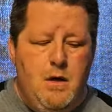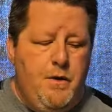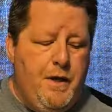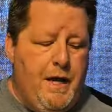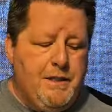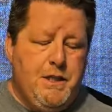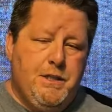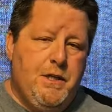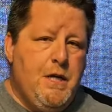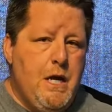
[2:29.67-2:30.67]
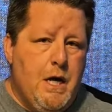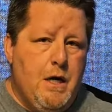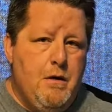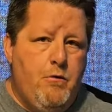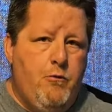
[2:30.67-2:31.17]
The Estes
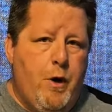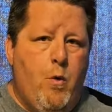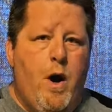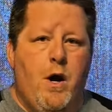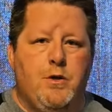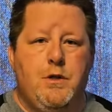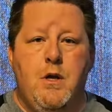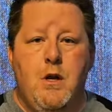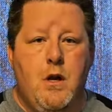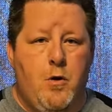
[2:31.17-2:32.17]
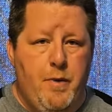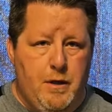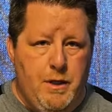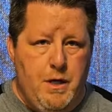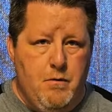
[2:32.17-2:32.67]
Athena requires no
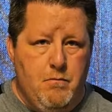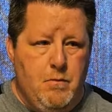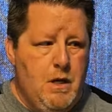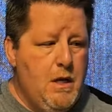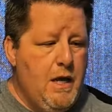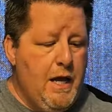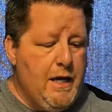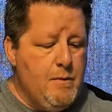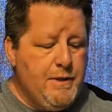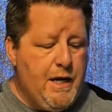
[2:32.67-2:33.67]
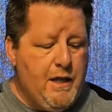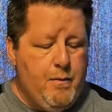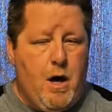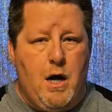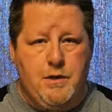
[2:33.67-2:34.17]
building. It comes out of the
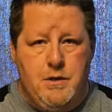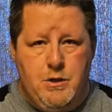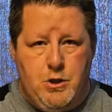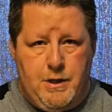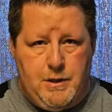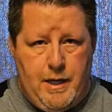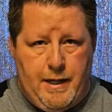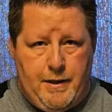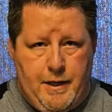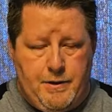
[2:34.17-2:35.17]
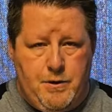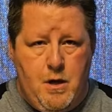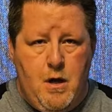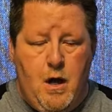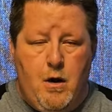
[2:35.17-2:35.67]
box just like this,
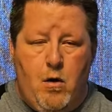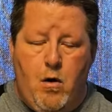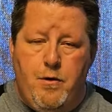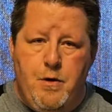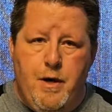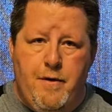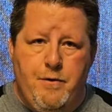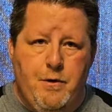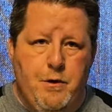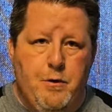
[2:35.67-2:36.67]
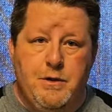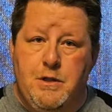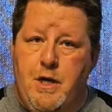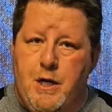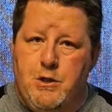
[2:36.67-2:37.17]
and all you have to do is
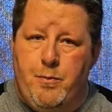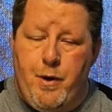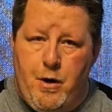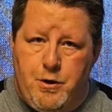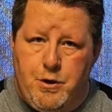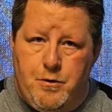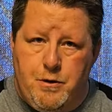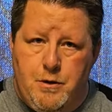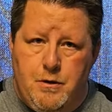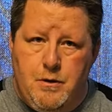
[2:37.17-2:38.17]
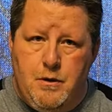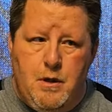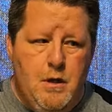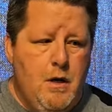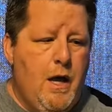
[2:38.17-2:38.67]
attach the parachute.
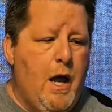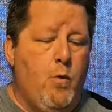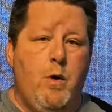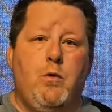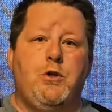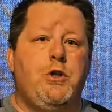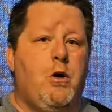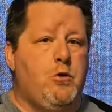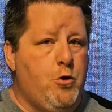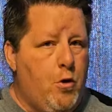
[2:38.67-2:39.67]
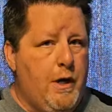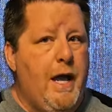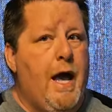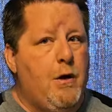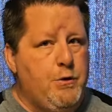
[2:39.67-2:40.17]
And we will show shortly
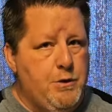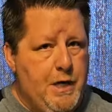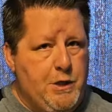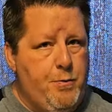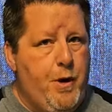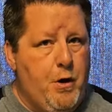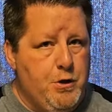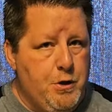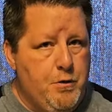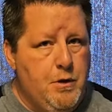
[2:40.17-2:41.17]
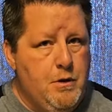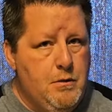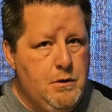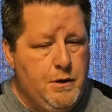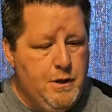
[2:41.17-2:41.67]
how to attach a parachute
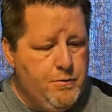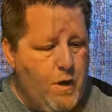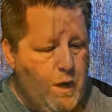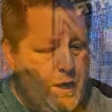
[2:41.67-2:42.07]
to this rocket.